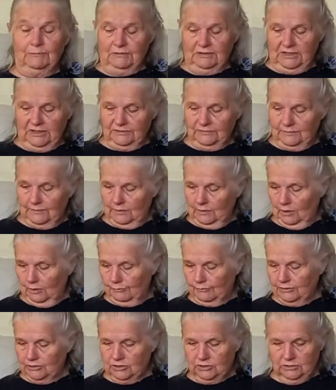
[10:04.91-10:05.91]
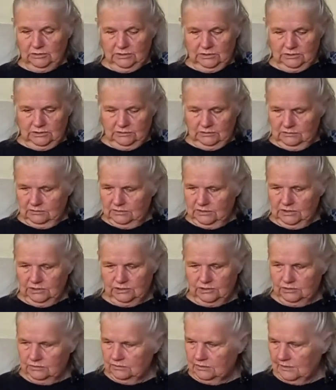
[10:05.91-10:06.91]
It gives me an opportunity to
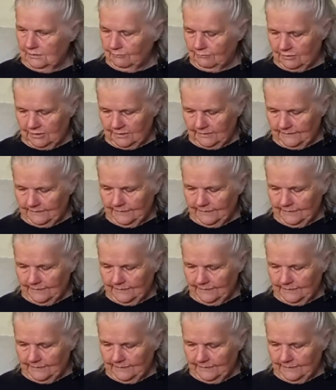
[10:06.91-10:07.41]
teach you something.